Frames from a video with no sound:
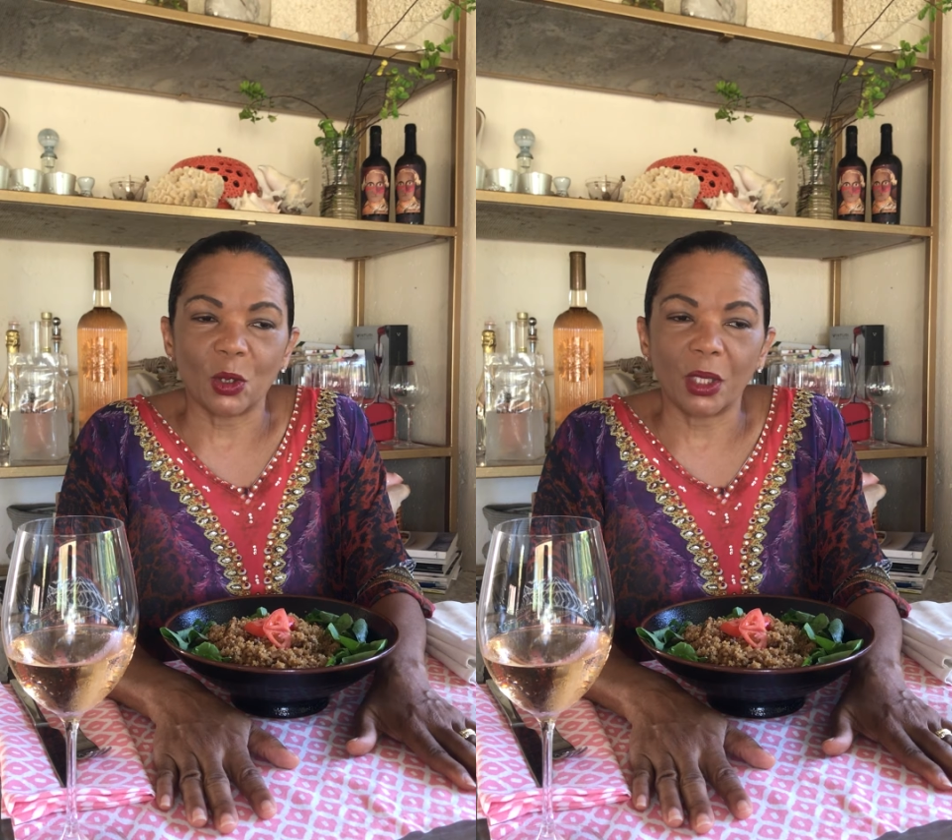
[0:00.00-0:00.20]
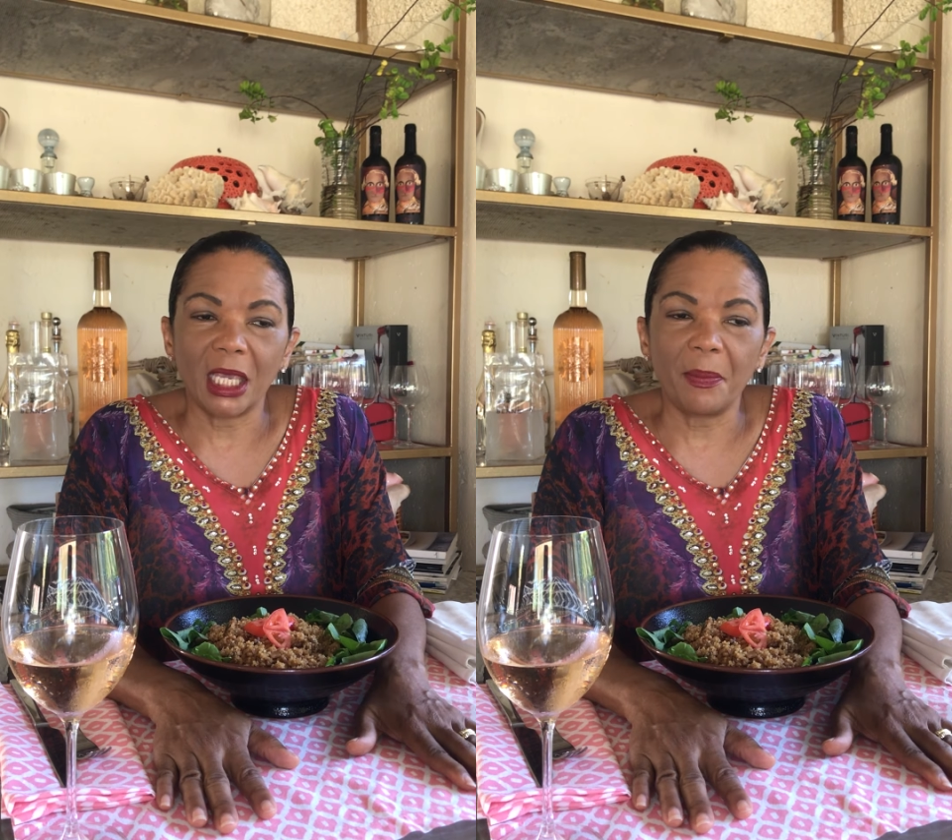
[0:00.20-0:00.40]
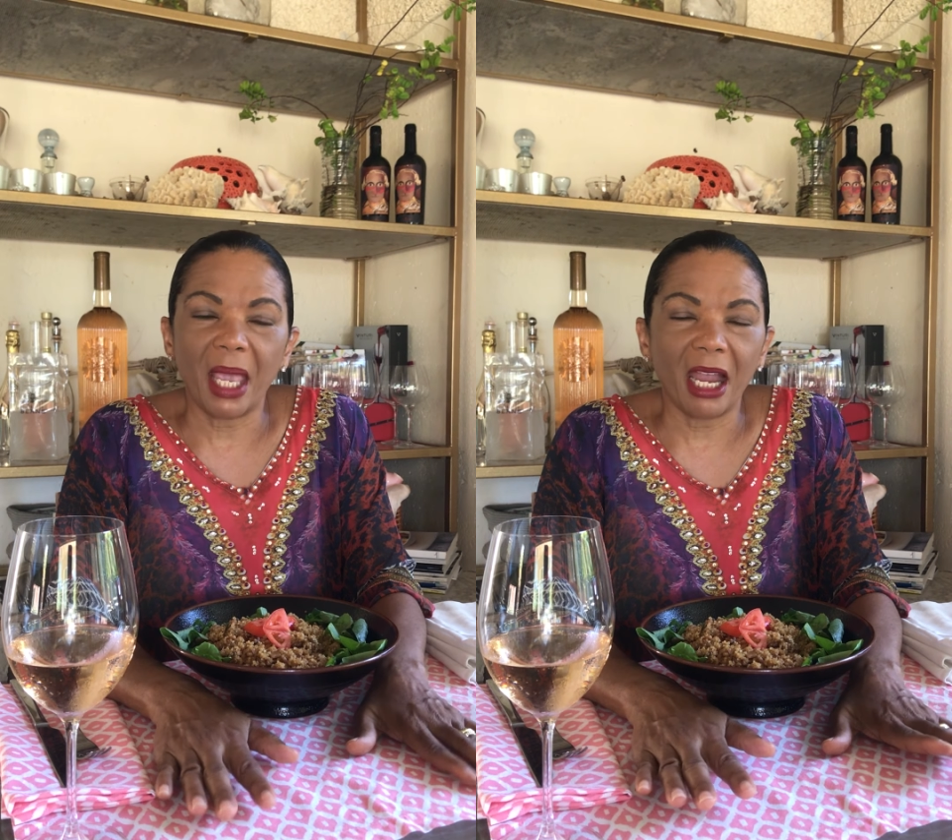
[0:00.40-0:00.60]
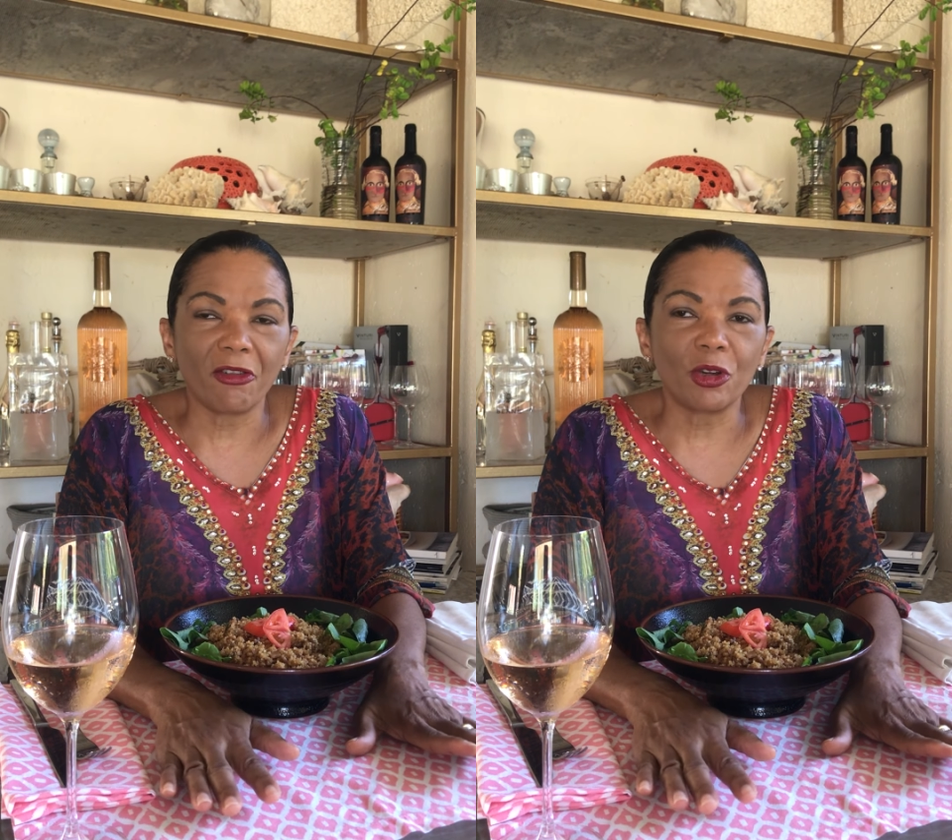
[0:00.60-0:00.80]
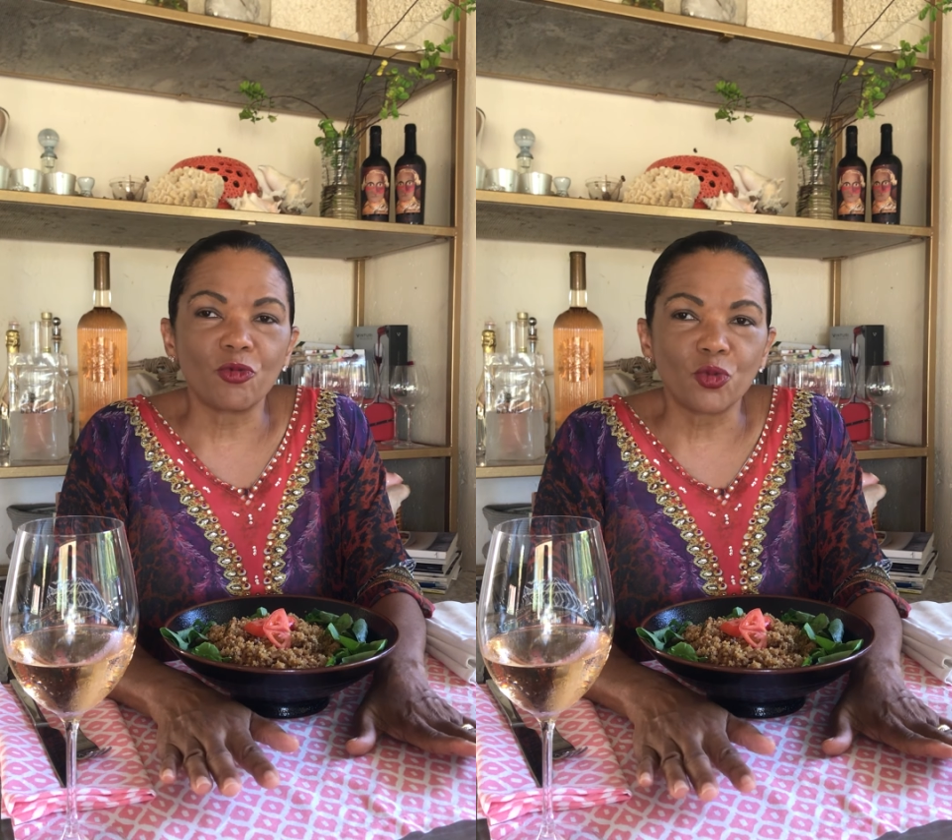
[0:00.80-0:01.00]
you keep
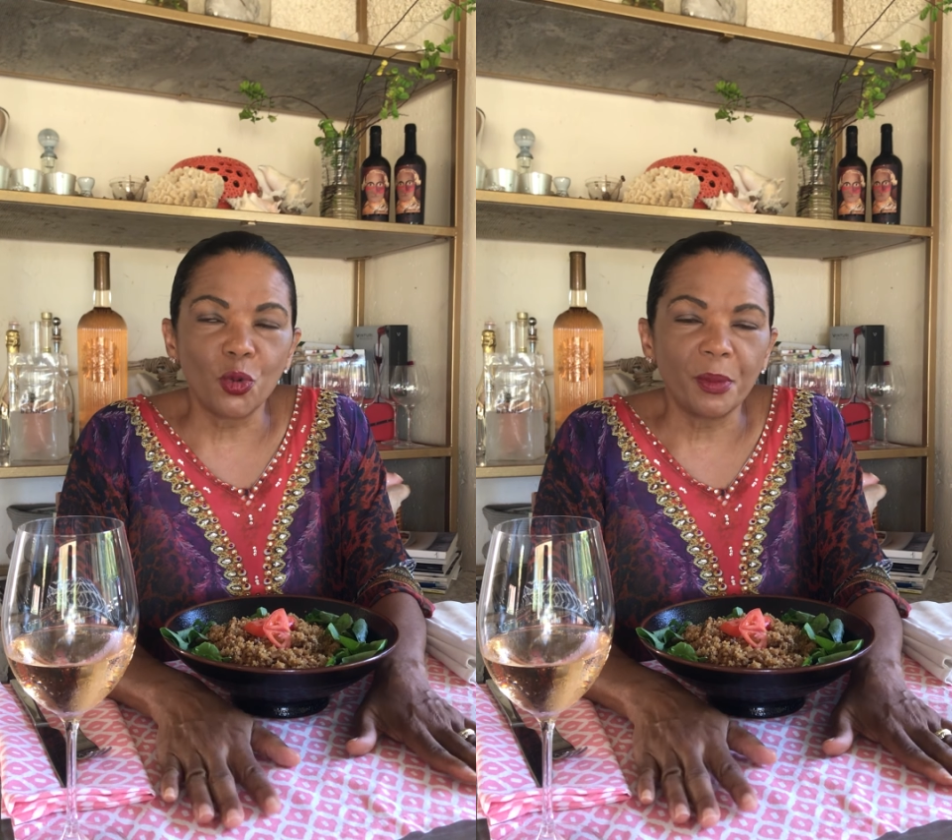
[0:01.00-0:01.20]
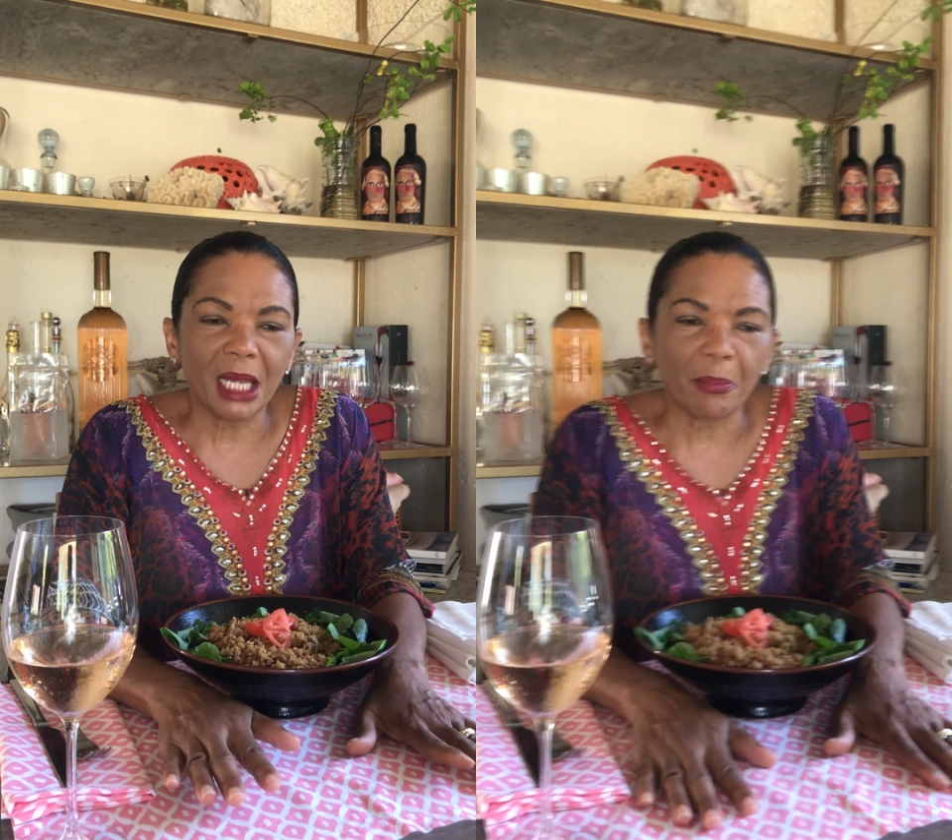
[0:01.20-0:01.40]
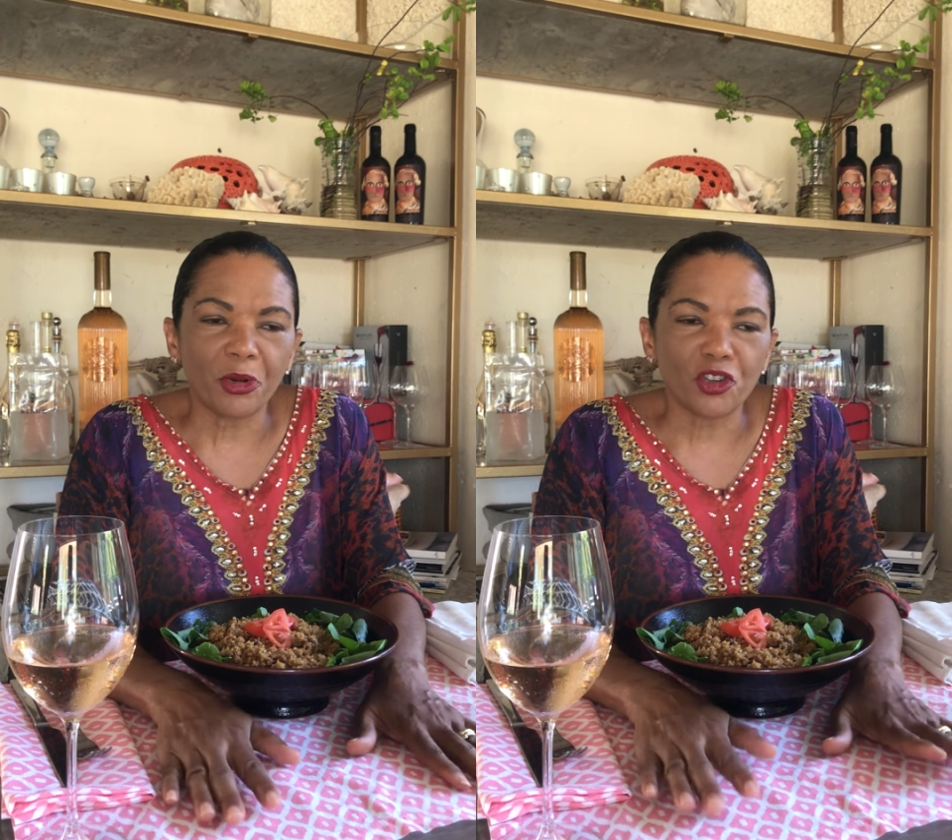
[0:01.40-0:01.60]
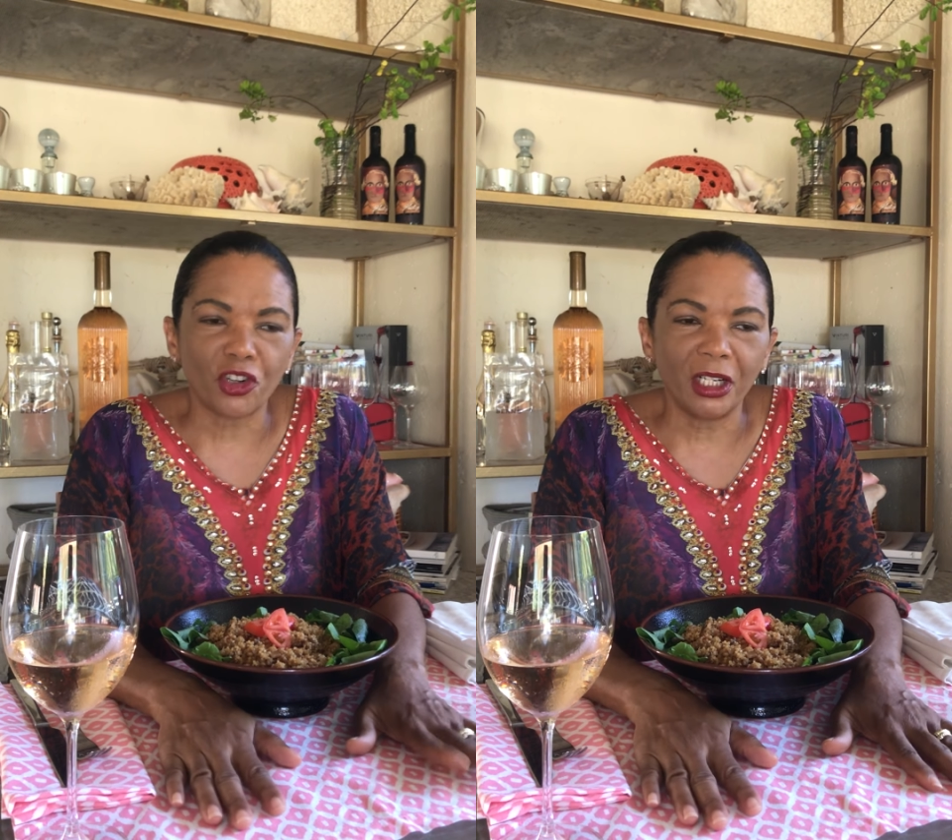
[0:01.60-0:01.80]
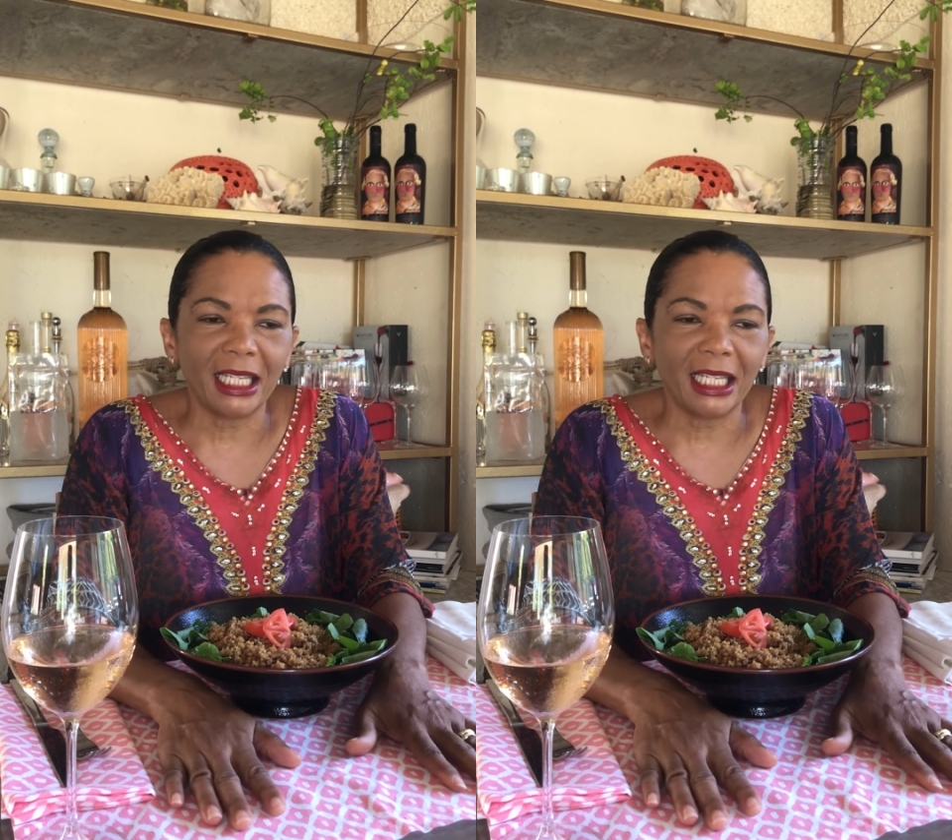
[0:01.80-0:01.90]
hearing room temperature.